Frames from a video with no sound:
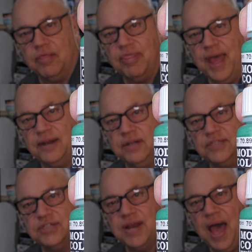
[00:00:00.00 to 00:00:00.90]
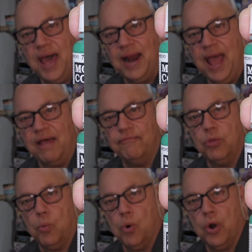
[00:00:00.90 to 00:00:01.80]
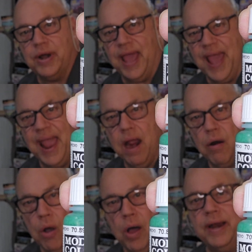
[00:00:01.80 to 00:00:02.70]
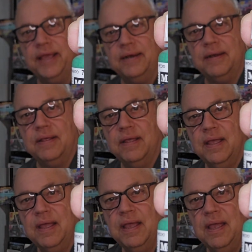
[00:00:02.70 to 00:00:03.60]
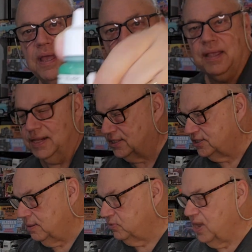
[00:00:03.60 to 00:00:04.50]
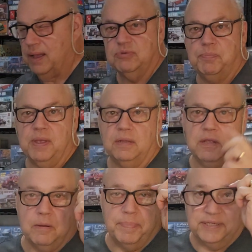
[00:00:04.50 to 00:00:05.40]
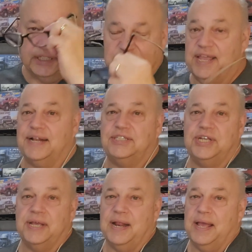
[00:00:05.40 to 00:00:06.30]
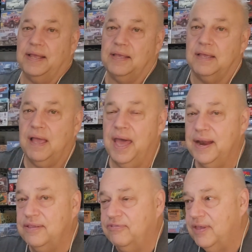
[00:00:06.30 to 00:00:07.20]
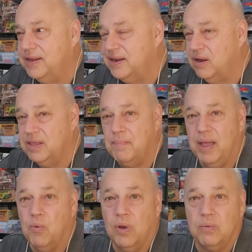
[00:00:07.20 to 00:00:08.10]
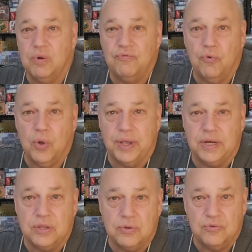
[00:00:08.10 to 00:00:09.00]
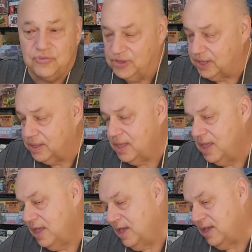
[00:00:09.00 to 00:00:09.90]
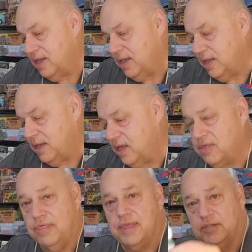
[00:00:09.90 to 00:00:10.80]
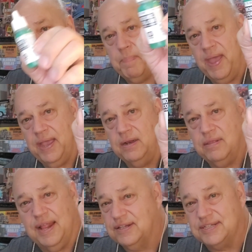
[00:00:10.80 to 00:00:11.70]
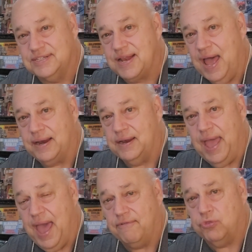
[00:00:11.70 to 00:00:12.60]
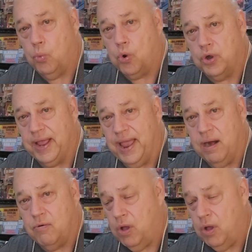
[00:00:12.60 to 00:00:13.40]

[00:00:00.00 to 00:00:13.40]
that does not have the word air on it can sometimes be a little bit sketchy, and I kind of said, you might want to avoid using this paint that does not have the word air